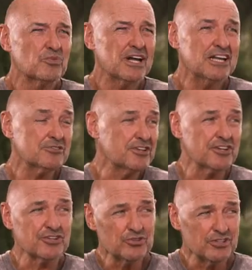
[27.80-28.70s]
I love that
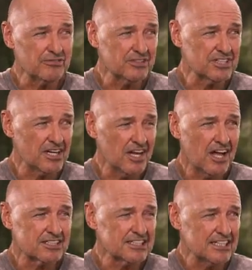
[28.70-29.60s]
there are two different John
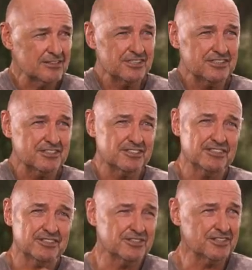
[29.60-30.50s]
Lockes. I love
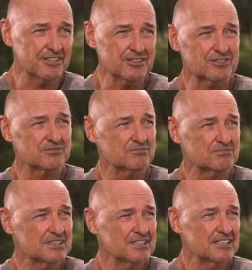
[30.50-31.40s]
that there's
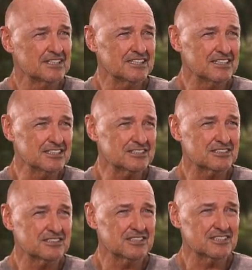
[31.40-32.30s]

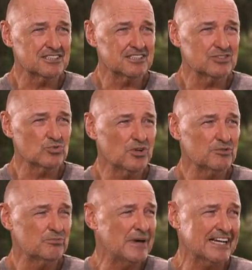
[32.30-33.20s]
his
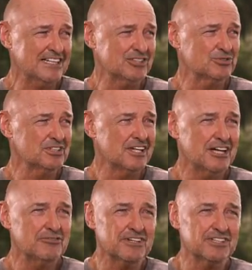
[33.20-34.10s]
one back in his real
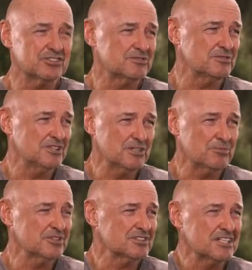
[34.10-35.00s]
life and the
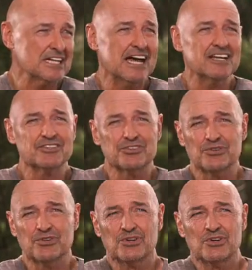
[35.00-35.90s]
person on the island
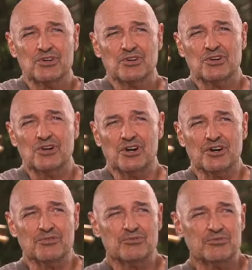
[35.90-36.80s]

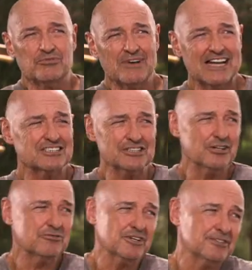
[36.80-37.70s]
are vastly
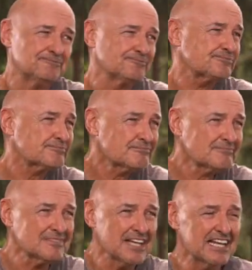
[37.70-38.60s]
different.
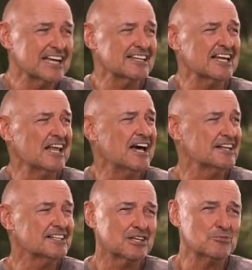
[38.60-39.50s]
I like that a
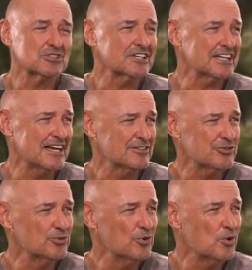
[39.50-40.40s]
lot. That's almost like having
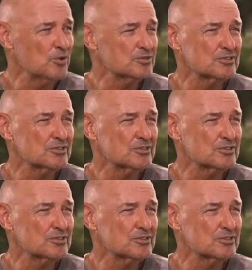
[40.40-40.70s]
two roles.